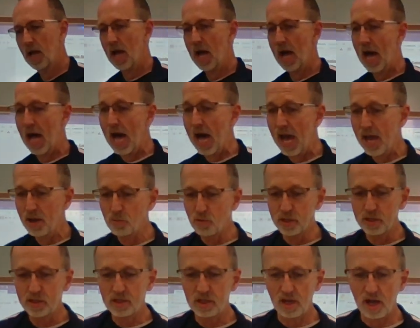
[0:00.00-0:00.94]
I
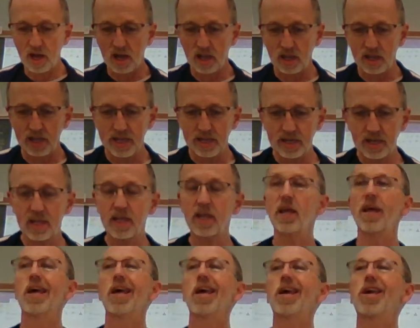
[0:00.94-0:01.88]
would call it
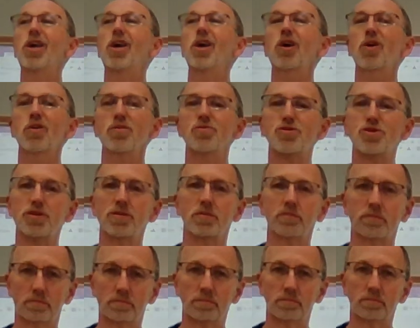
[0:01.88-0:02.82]
huge,
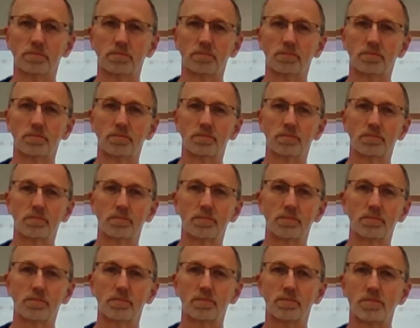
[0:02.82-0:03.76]

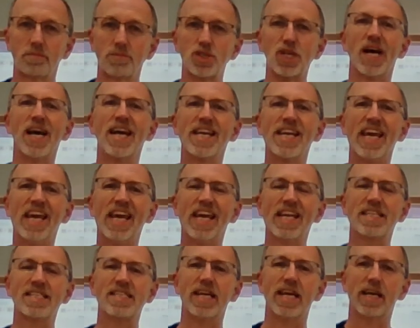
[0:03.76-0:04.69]

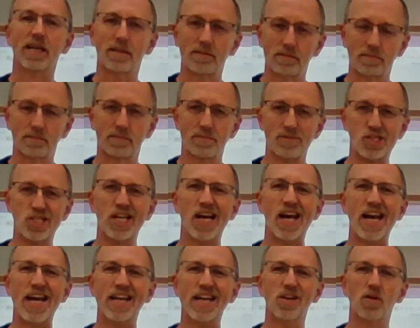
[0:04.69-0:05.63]
gigantic,
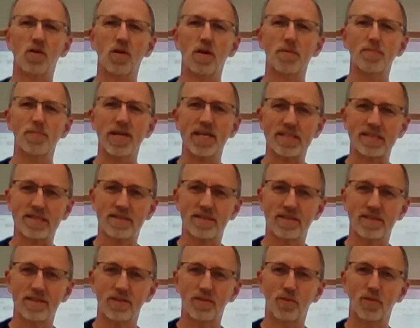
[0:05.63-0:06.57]

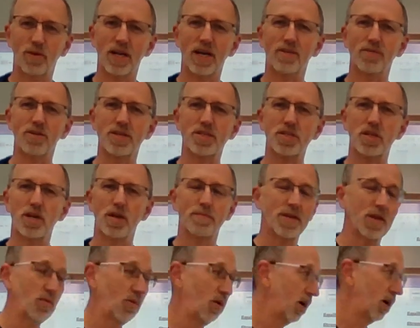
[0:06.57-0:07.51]
ginormous, whatever
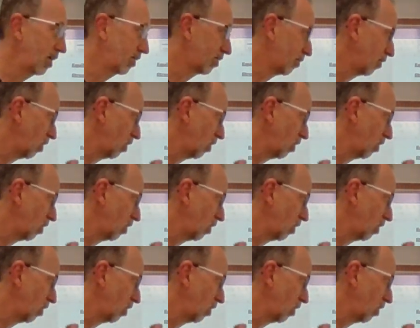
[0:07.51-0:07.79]
term you want to